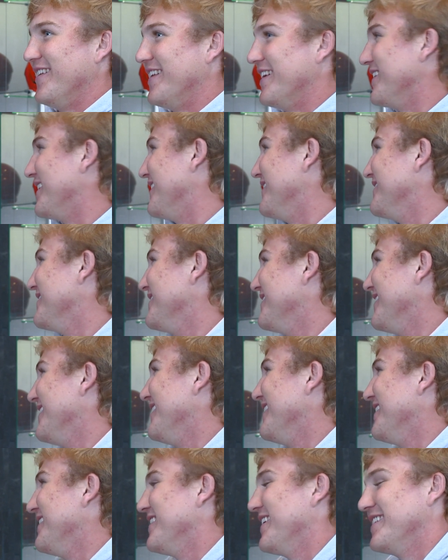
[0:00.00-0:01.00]
Like,
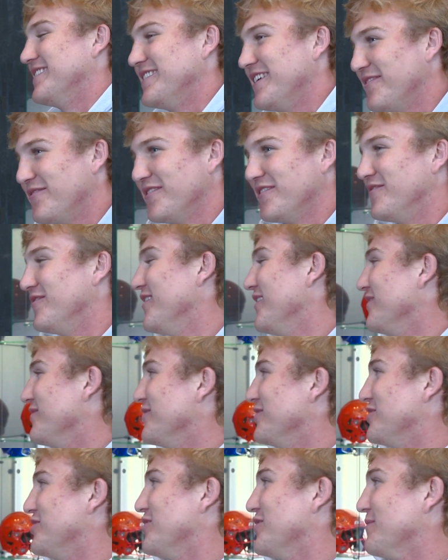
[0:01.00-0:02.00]
that's definitely fun
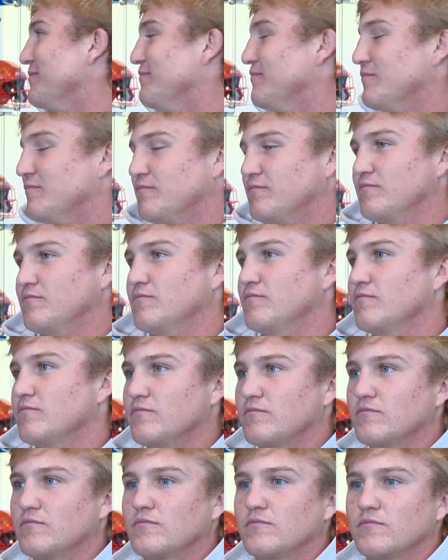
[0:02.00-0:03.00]
for sure. All
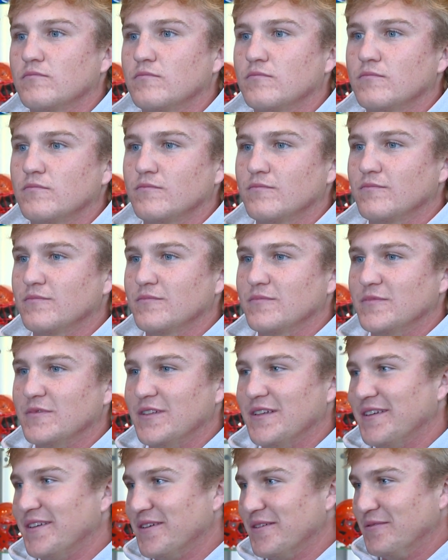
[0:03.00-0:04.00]
right, thank you.
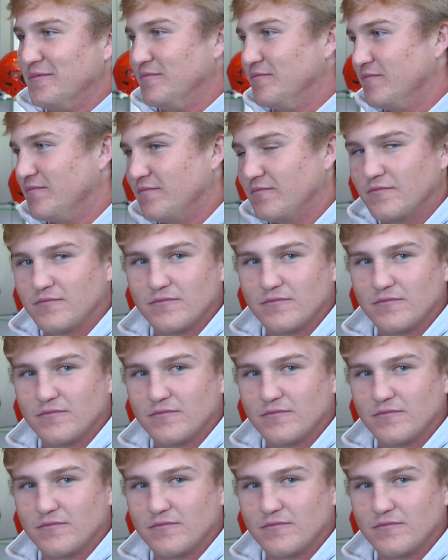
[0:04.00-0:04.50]
Thank you.